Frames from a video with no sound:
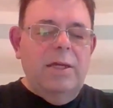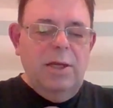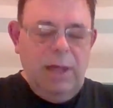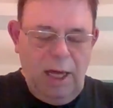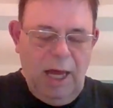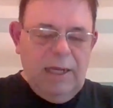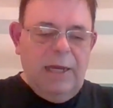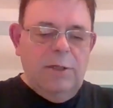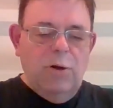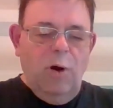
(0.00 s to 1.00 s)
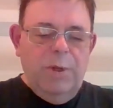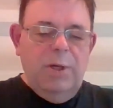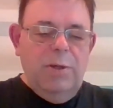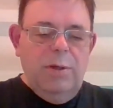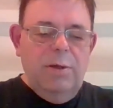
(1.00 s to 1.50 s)
You can get a draw, but
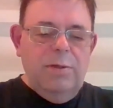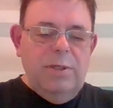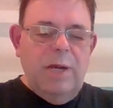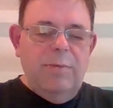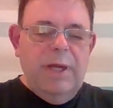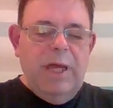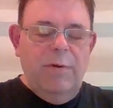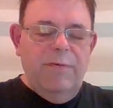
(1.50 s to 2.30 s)
you generally keep